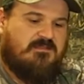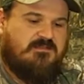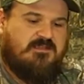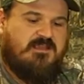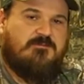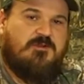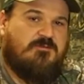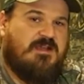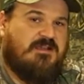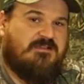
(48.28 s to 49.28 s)
The Camo
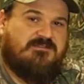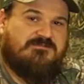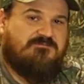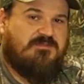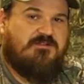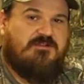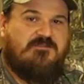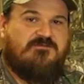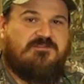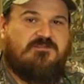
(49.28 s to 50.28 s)
Max, been
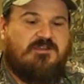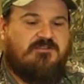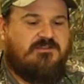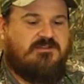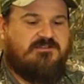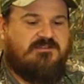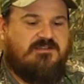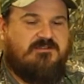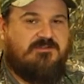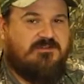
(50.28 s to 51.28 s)
around for 12 years
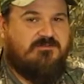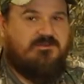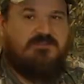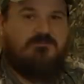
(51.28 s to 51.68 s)
now. We're going to keep